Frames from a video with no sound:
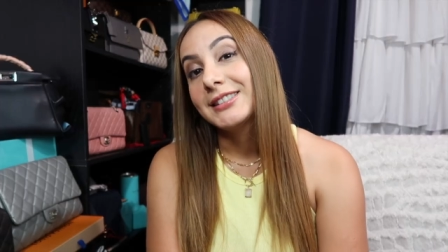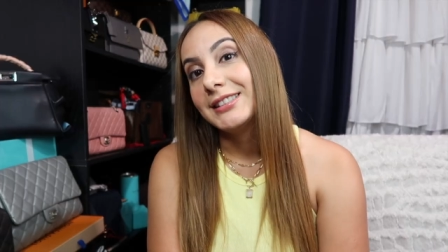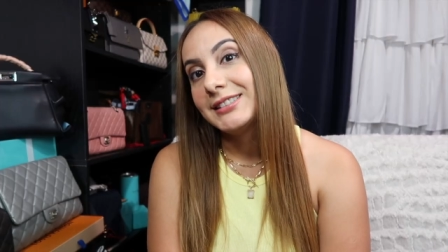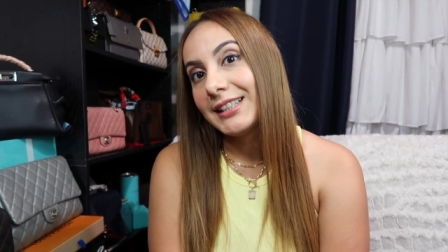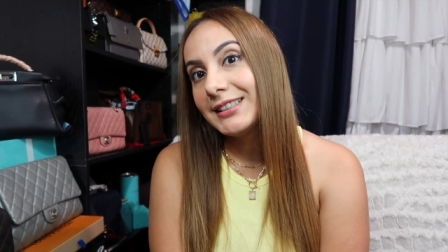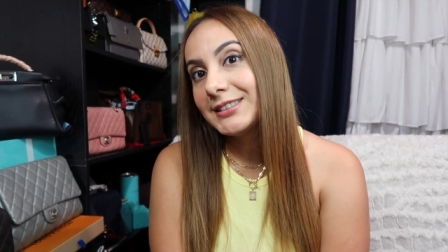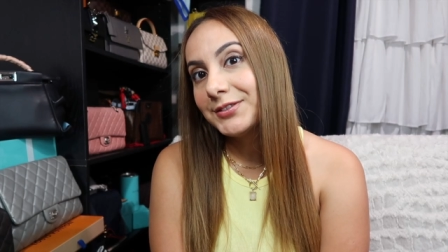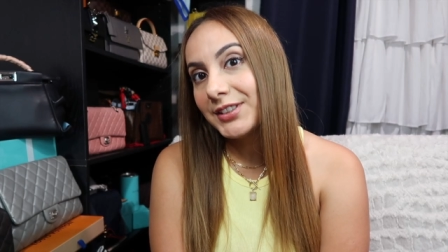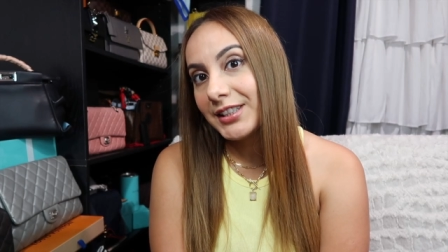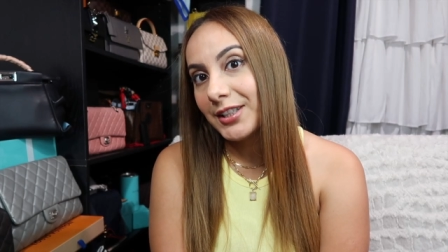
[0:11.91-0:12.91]
Today's
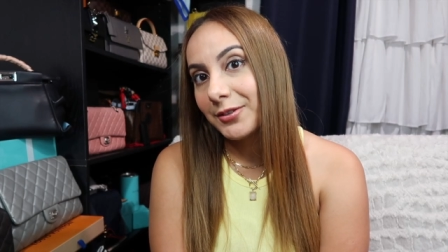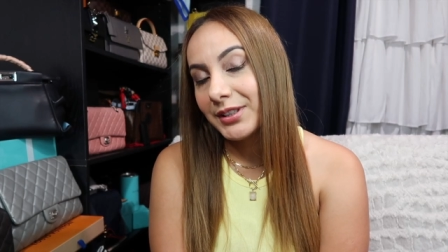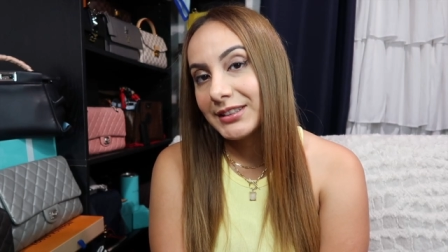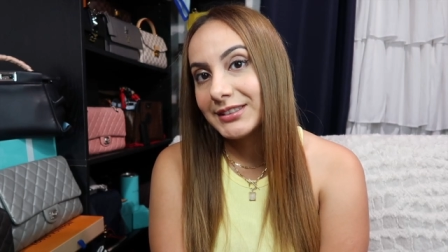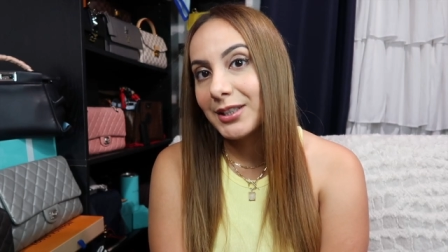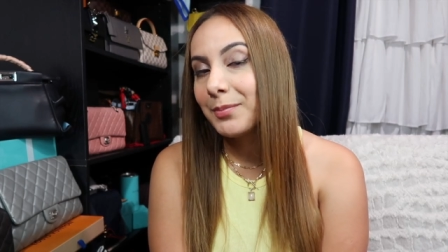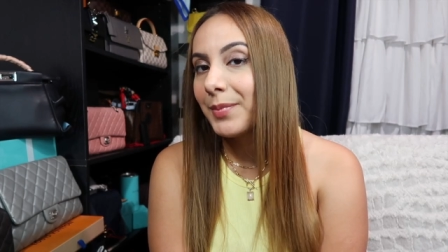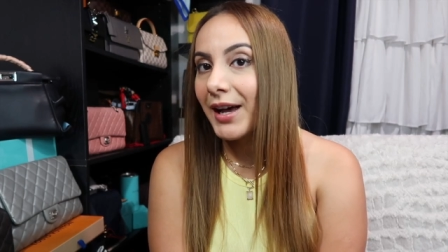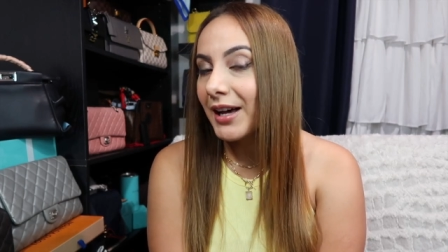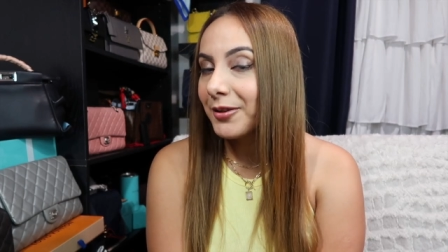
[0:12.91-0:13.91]
video is
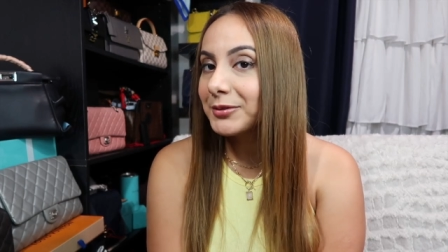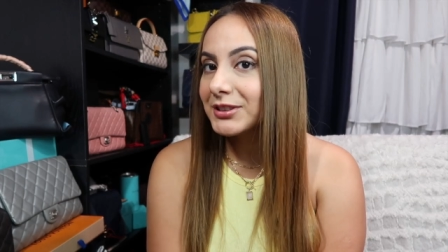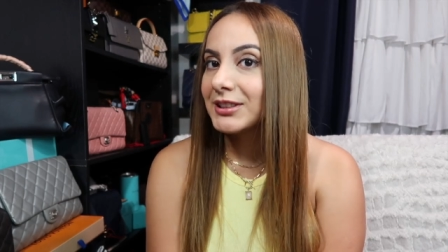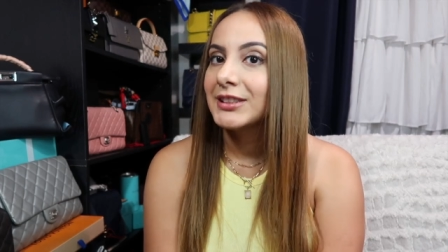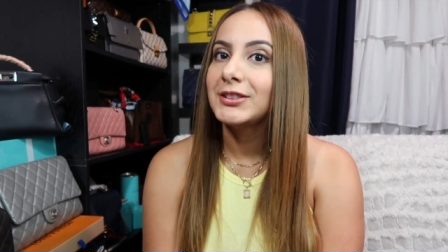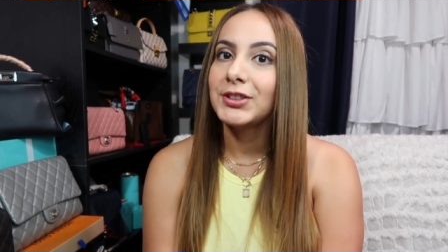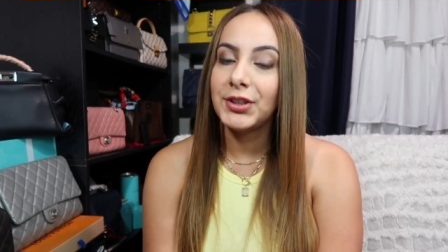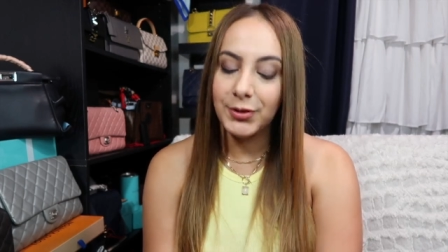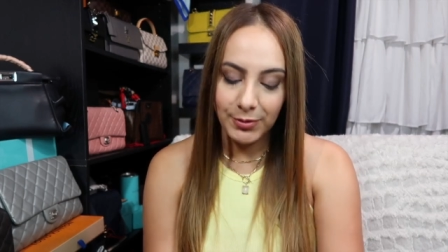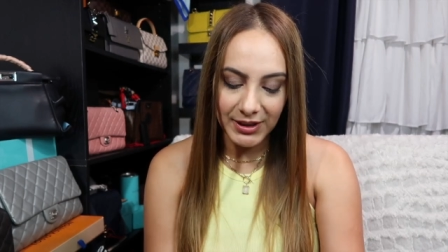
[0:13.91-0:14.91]
about
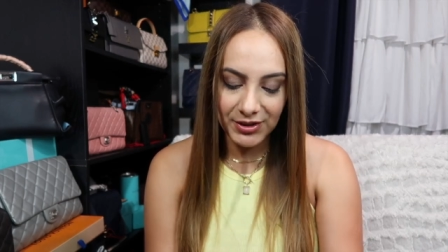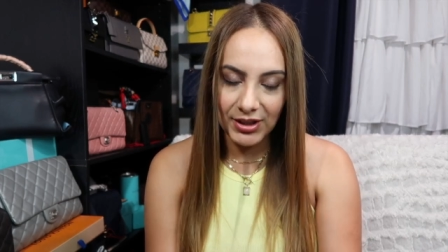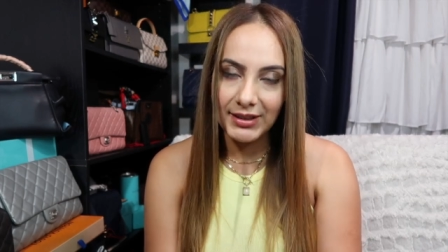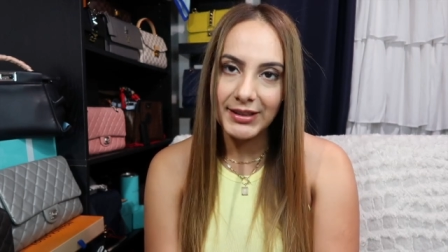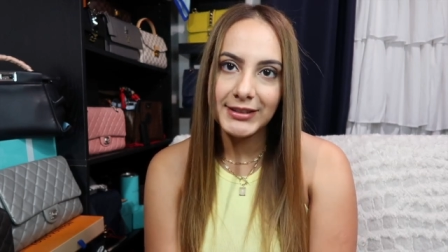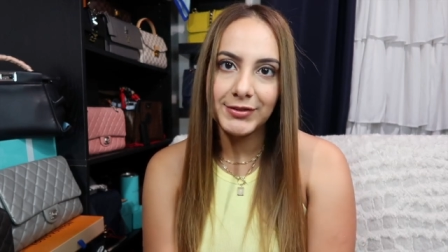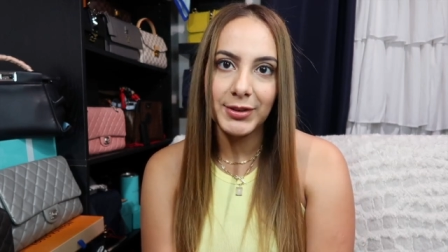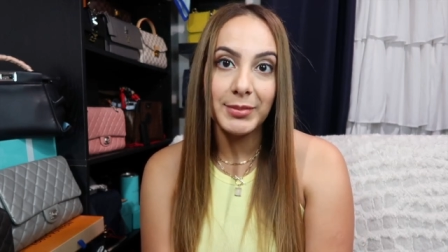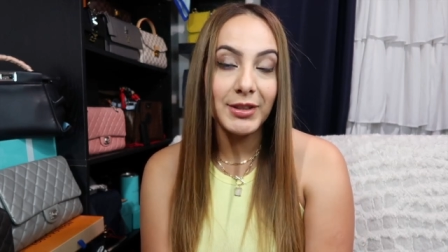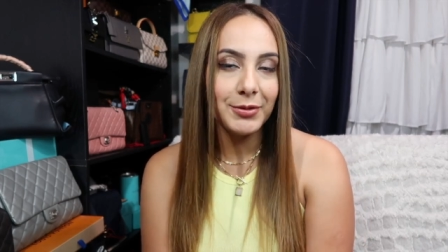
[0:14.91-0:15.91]
two agendas
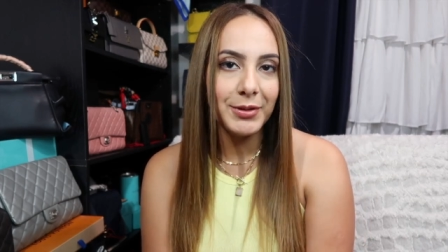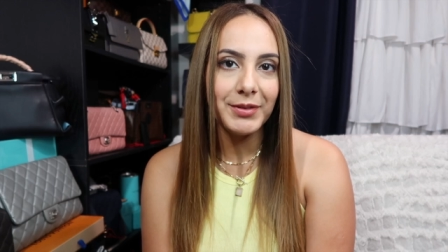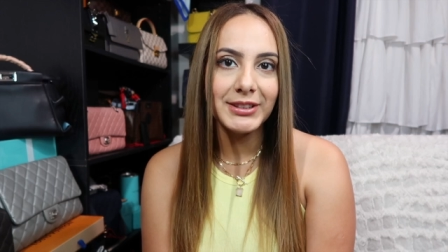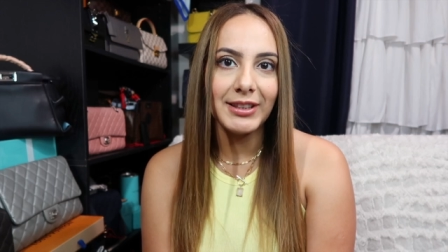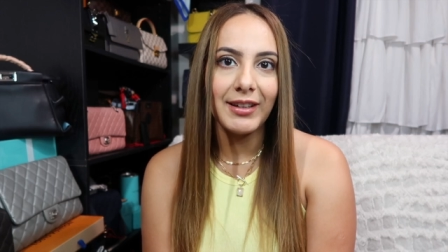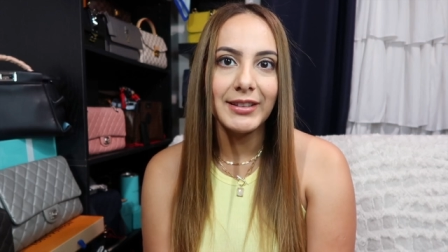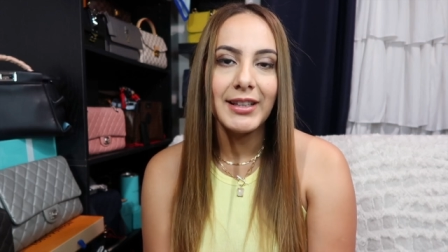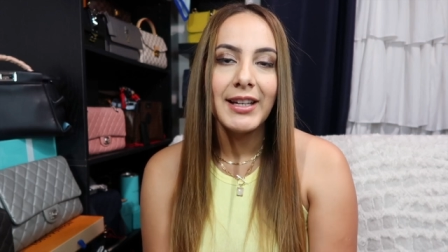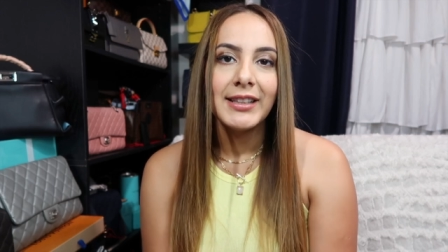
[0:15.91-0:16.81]
from Louis Vuitton,